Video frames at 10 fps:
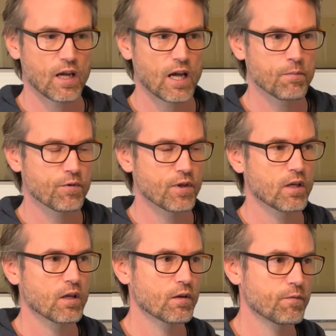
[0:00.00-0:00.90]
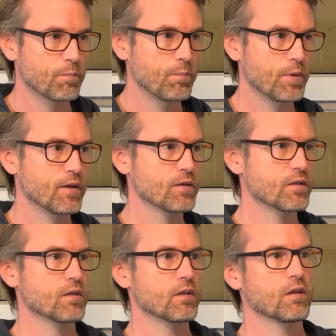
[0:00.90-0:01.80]
I'm thinking of
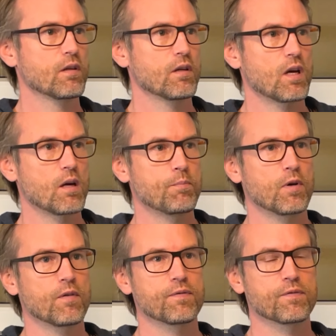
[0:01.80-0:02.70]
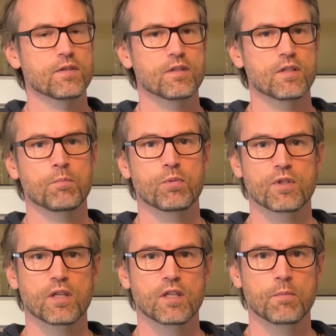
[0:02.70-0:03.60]
beers above 10%
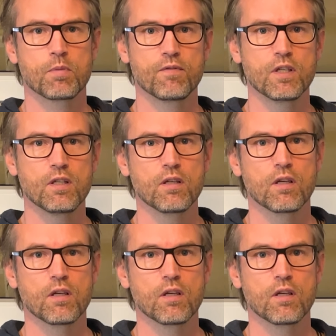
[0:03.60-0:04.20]
ABV